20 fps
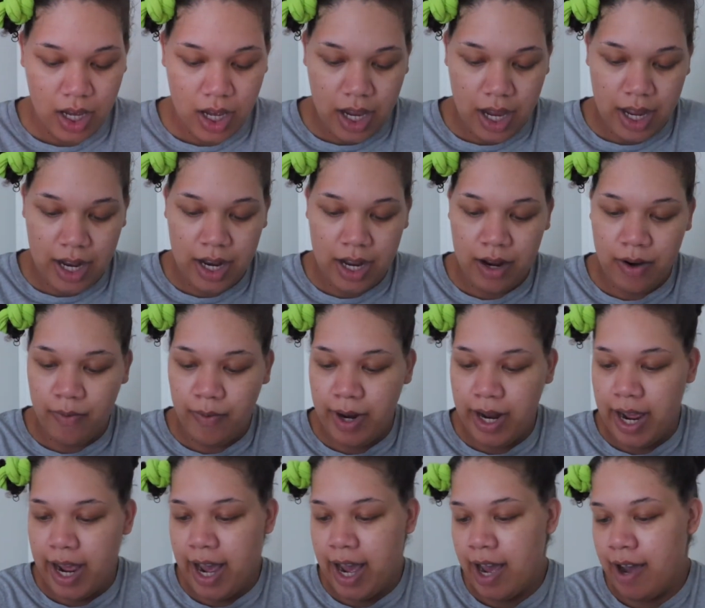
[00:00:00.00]
And then
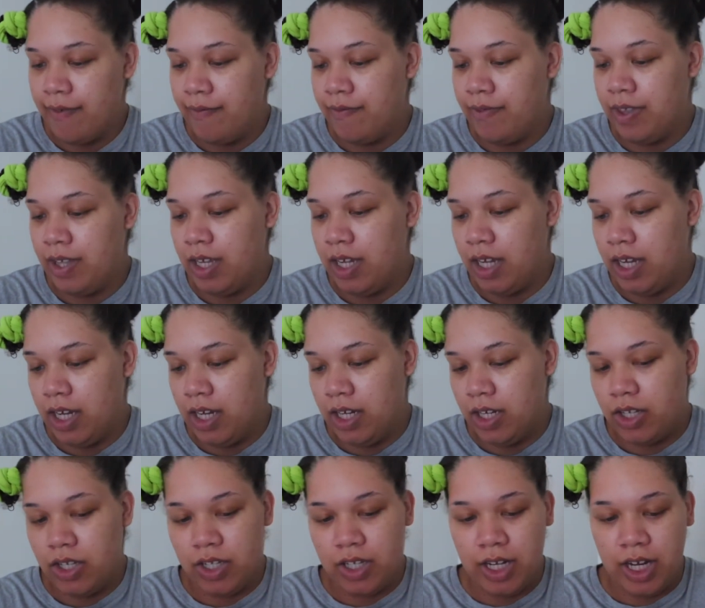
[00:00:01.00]
we have the
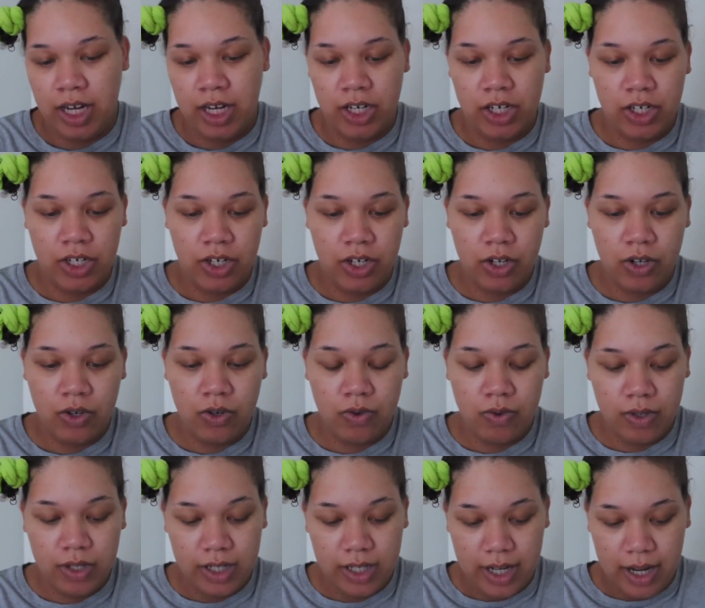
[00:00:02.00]
stage
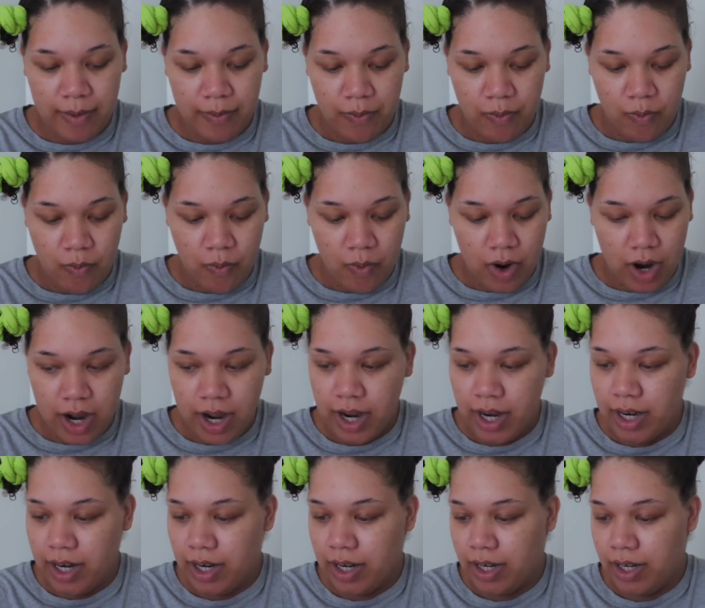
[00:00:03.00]
two, step
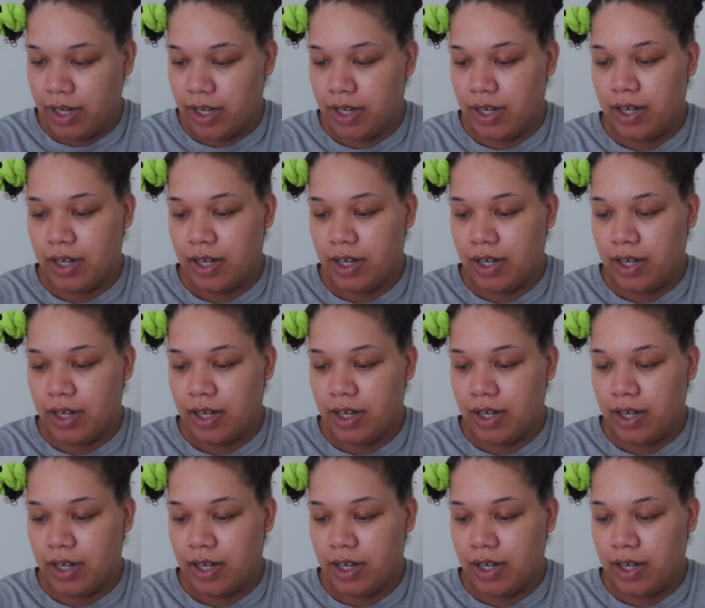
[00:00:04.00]
one,